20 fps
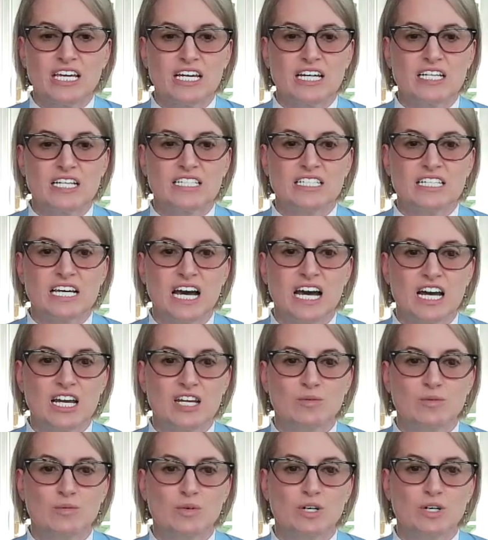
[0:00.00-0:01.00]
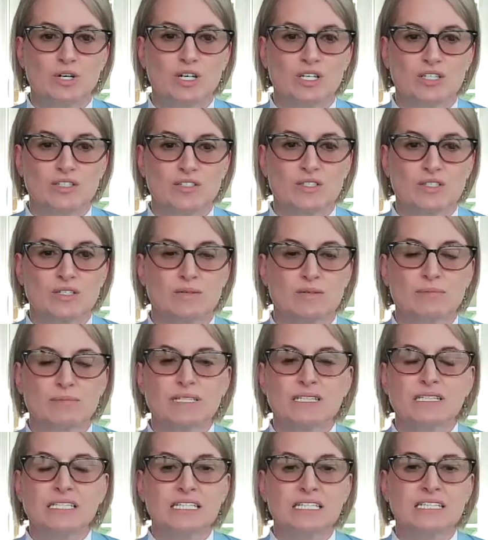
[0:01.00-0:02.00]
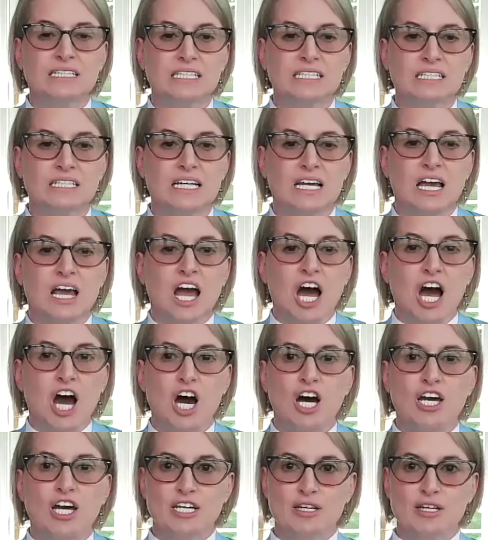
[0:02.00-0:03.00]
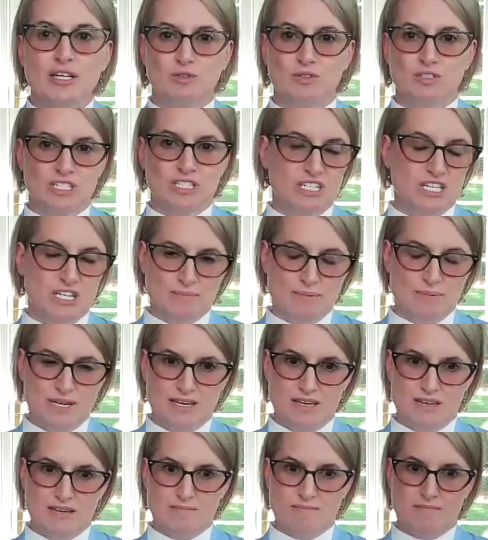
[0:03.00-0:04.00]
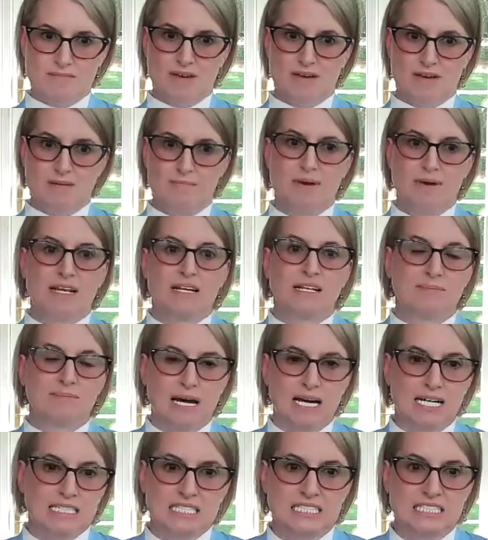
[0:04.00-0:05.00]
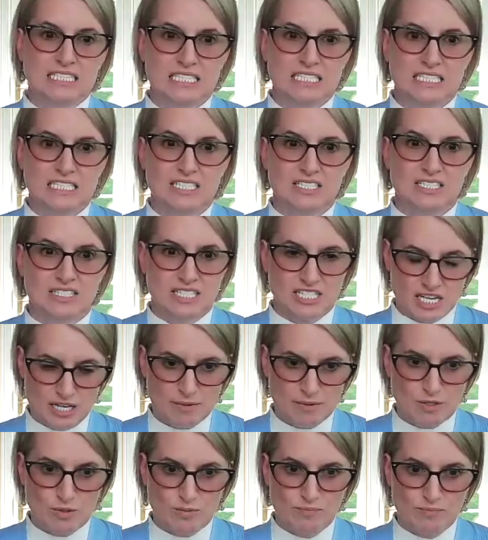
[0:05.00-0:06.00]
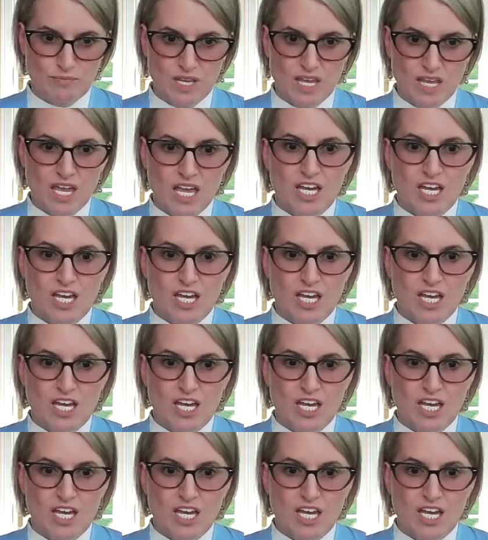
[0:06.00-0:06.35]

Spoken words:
and I was completely unable to keep him metabolically stable.